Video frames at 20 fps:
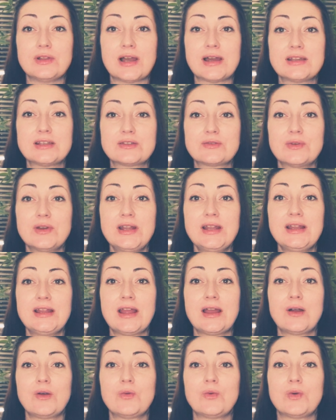Last one,
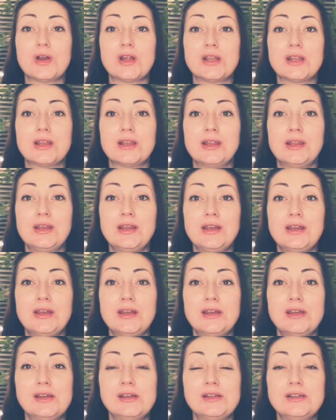inhale. 1,
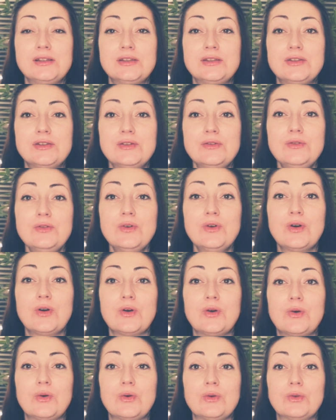2,
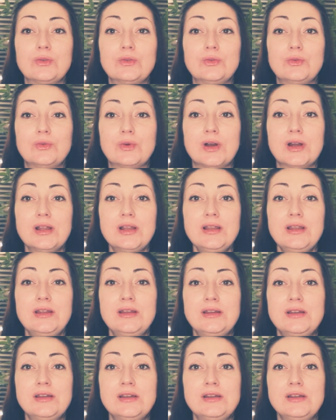hold. 1,
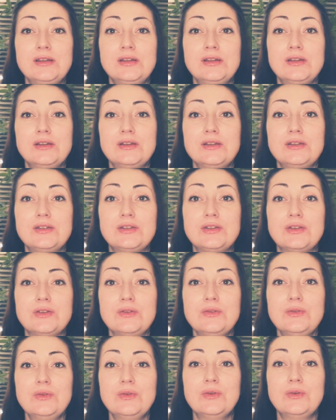
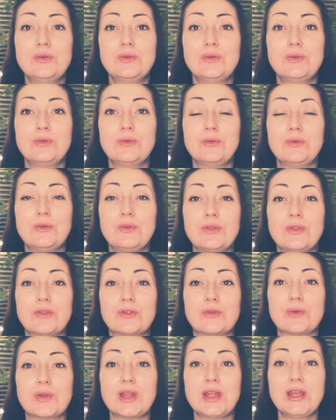2,
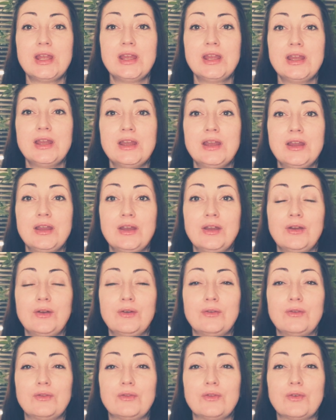3,
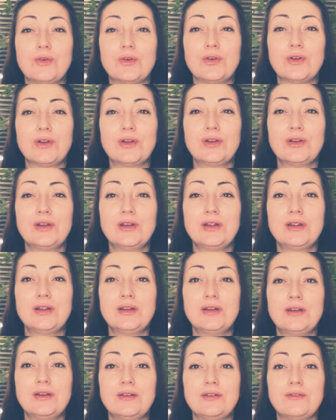4,
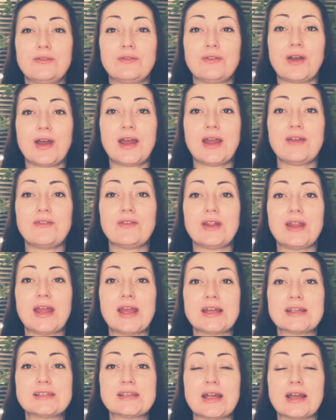5,
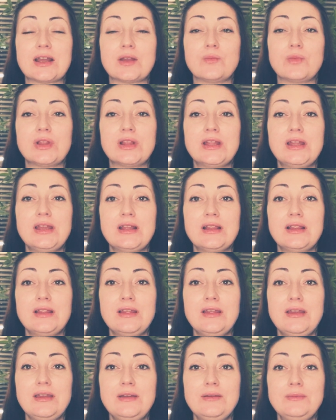and exhale
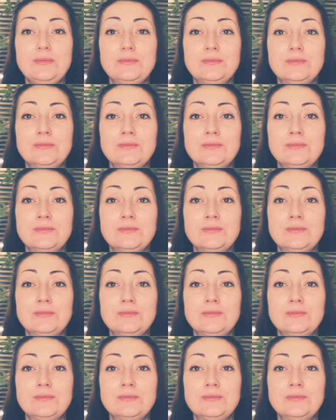completely.